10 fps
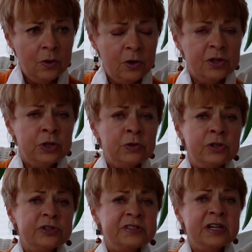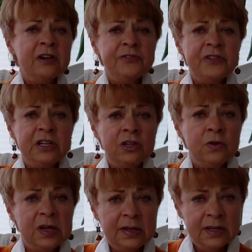or you yourself think you
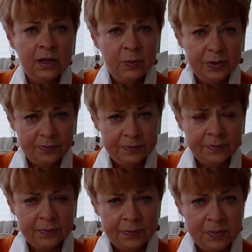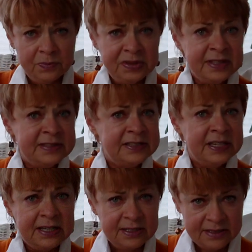need help, please
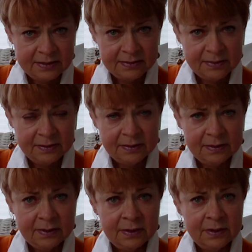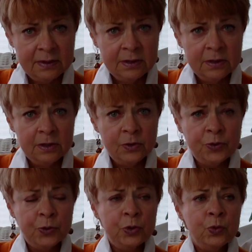seek it
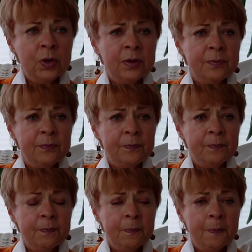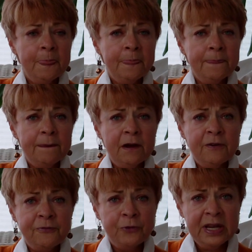through a
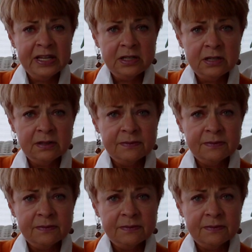friend,